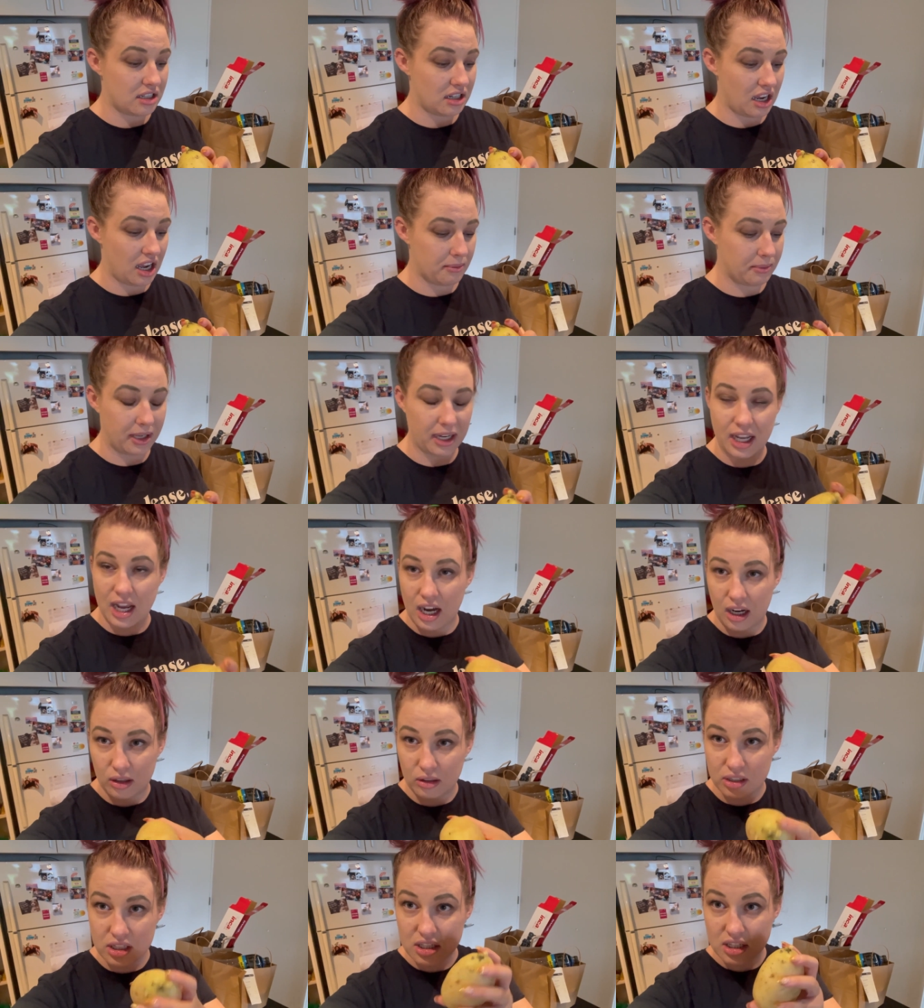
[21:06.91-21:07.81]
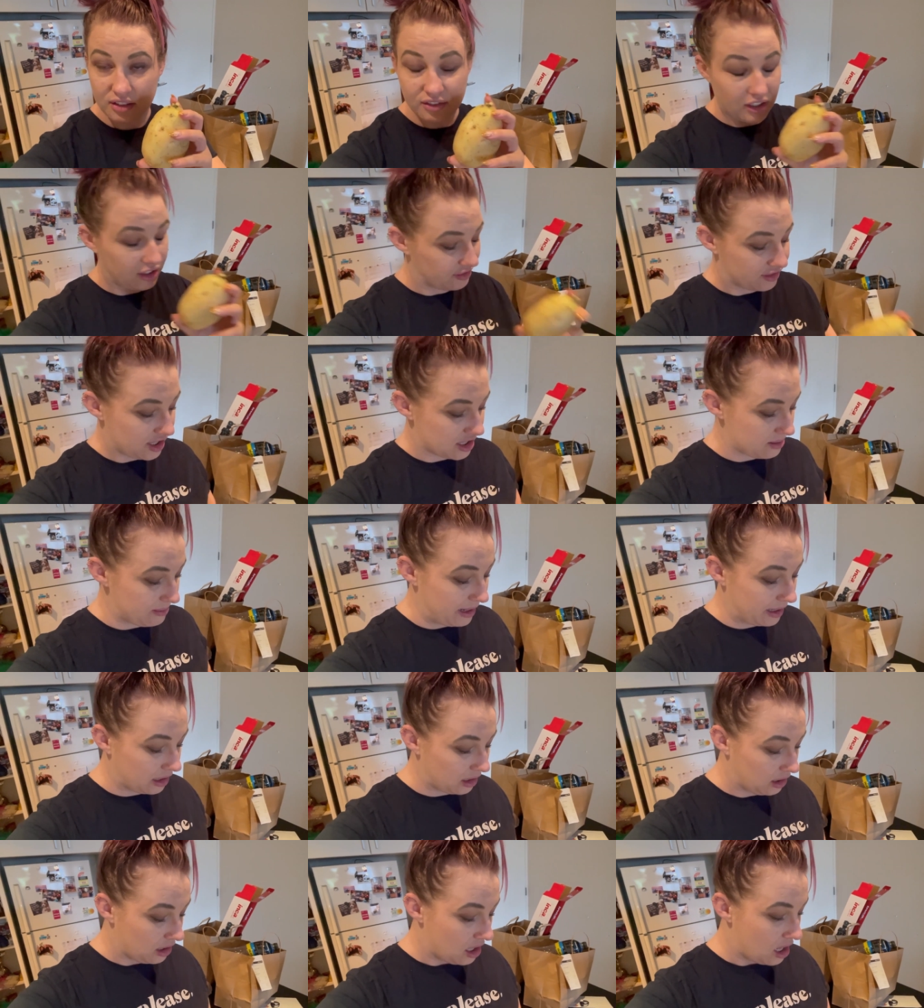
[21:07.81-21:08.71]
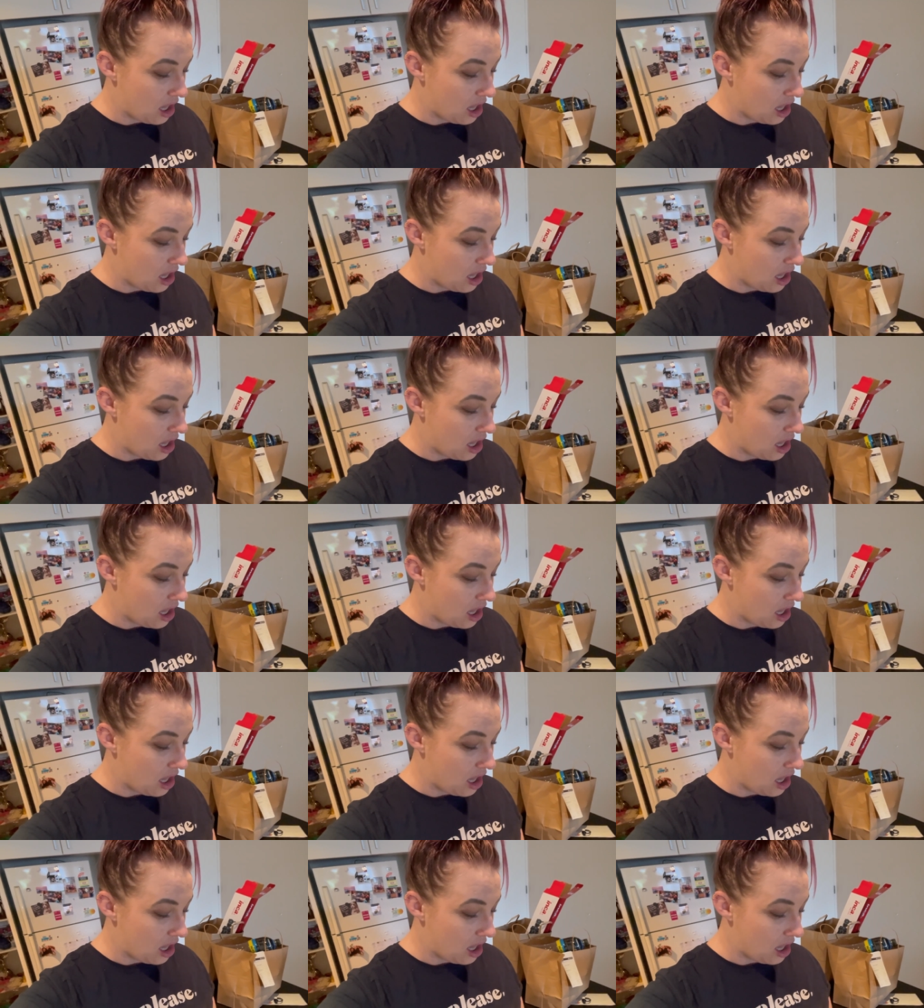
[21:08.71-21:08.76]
I'm gonna cut all this stuff off, doesn't matter.